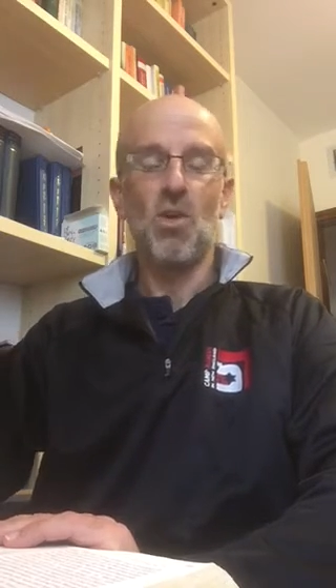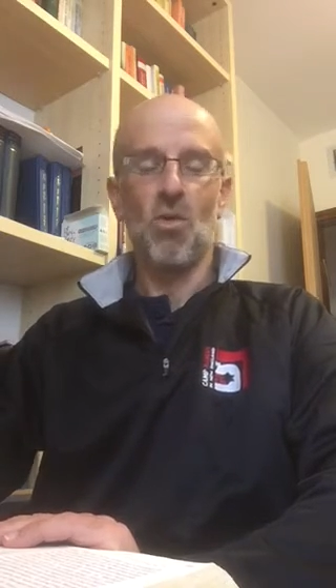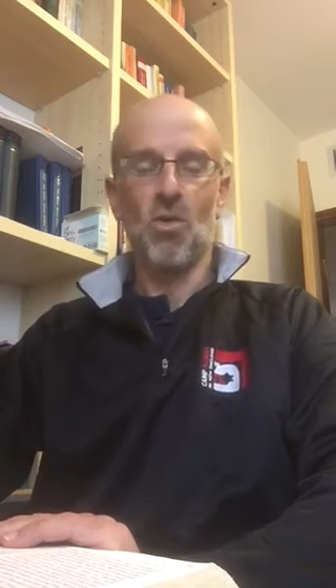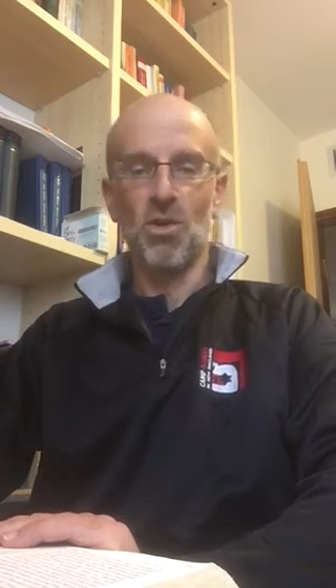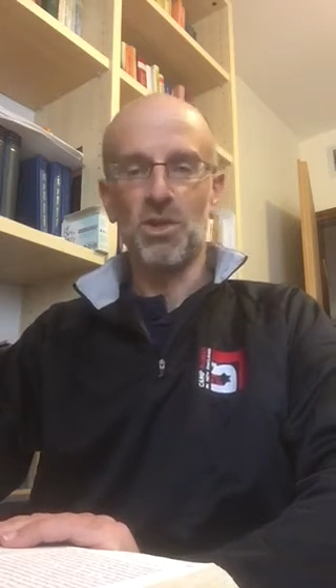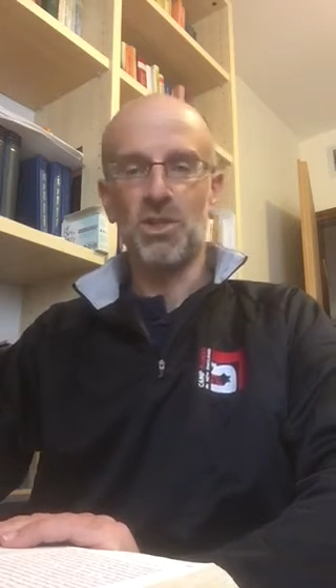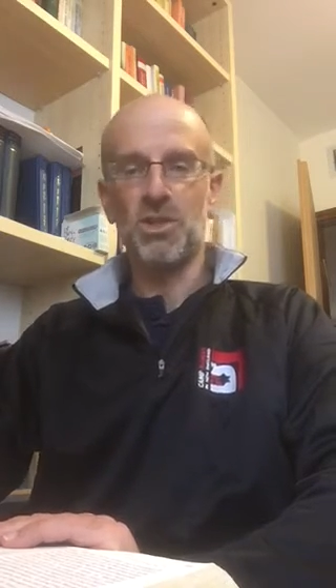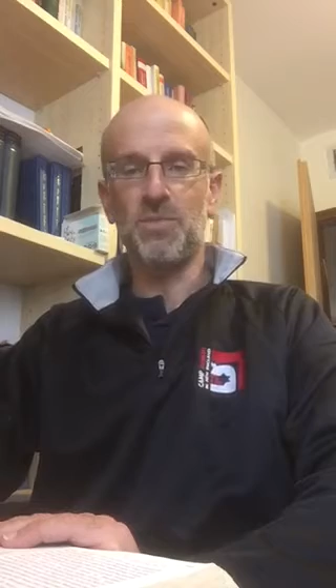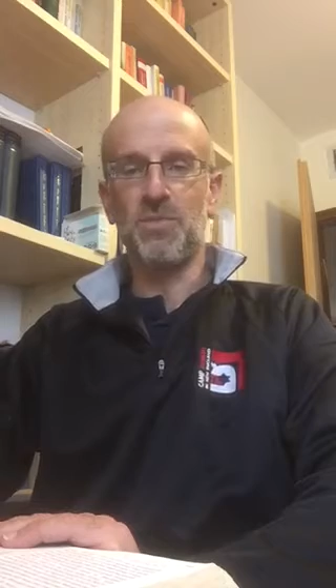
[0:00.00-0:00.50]

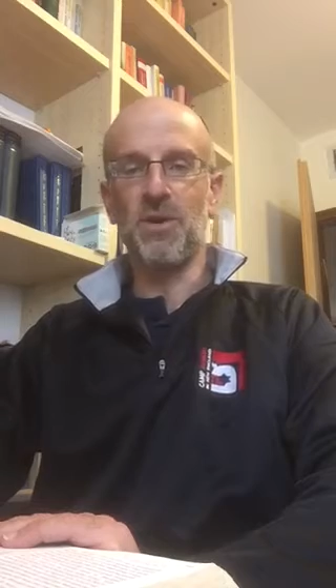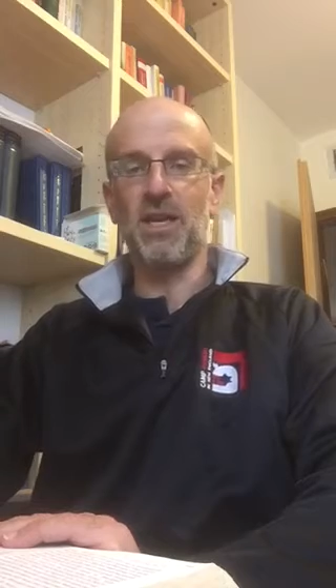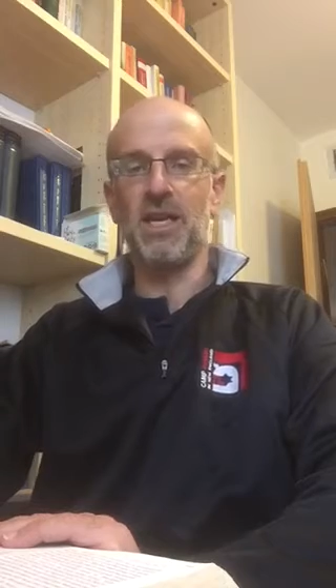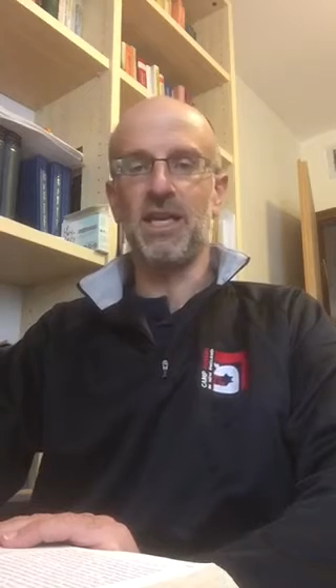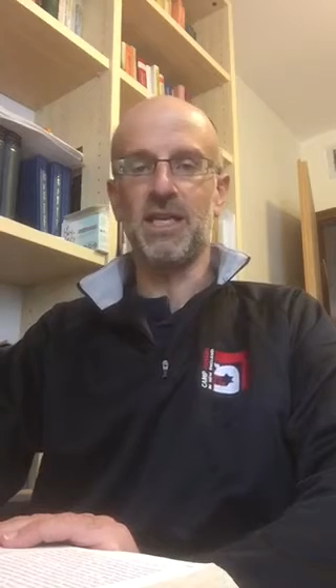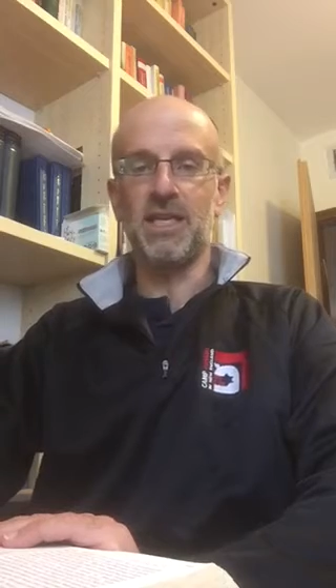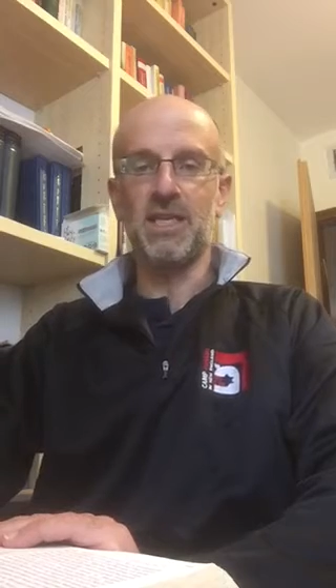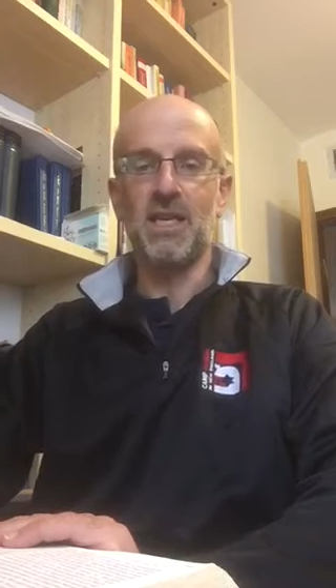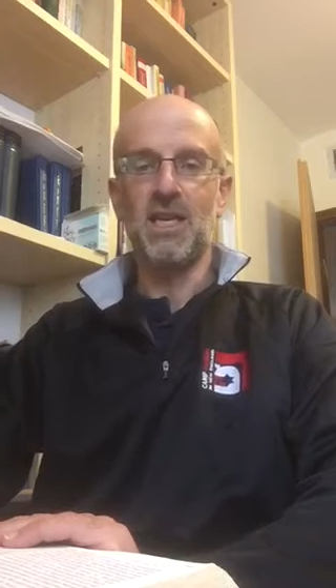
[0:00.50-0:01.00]
or split
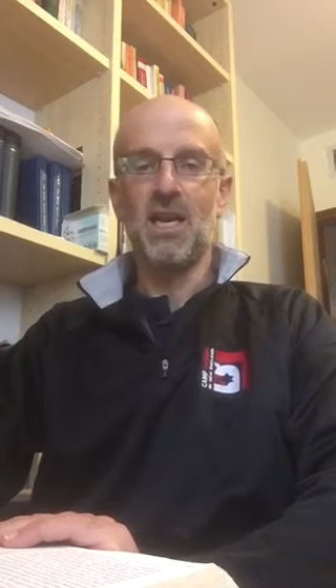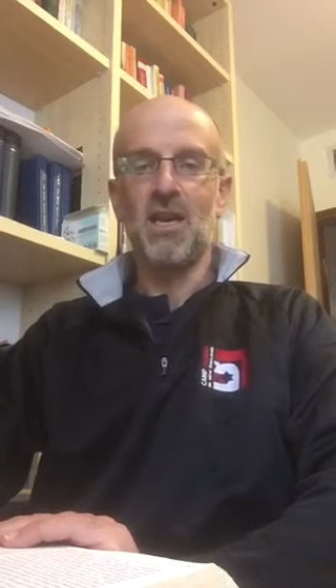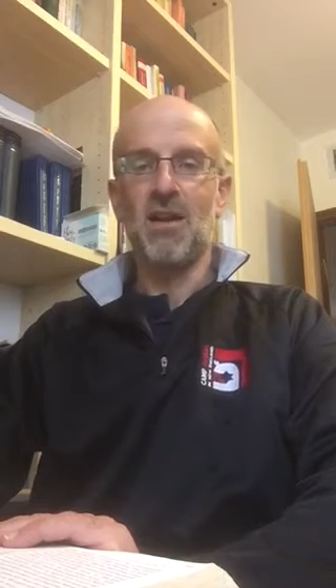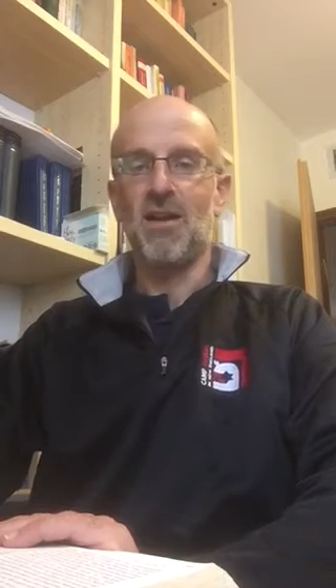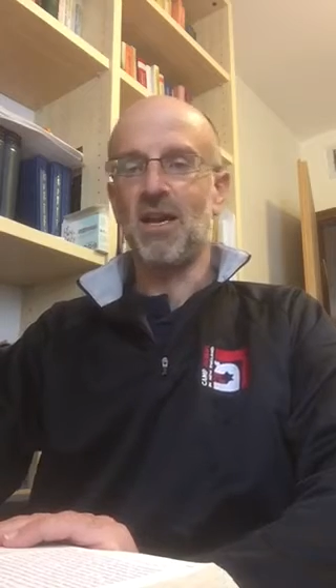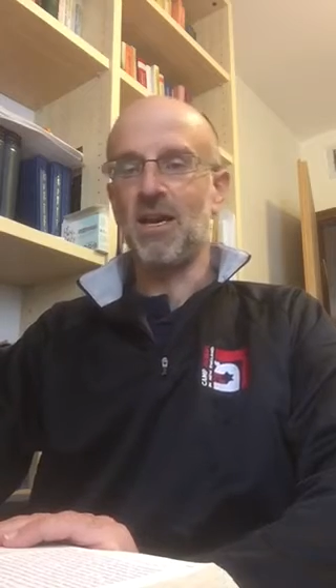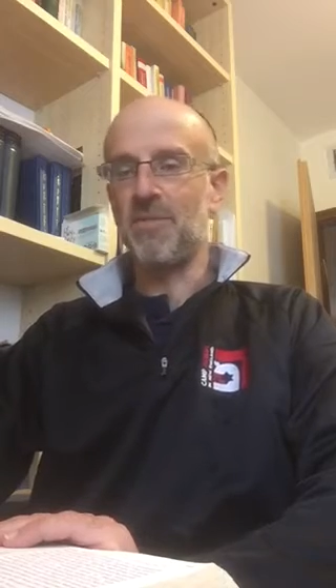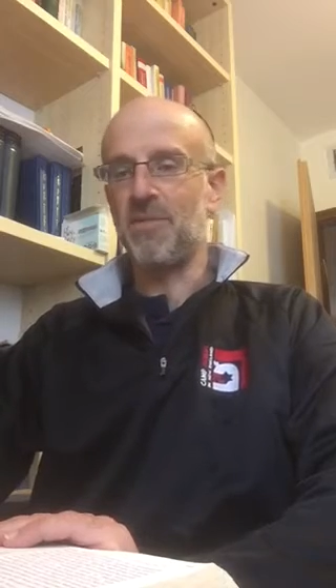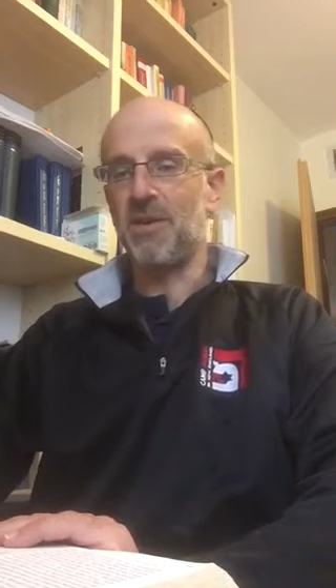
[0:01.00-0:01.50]
it,
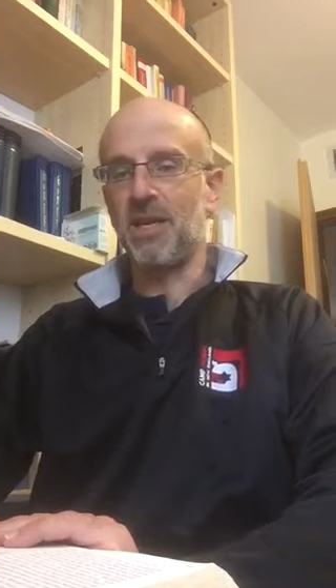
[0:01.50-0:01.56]
right?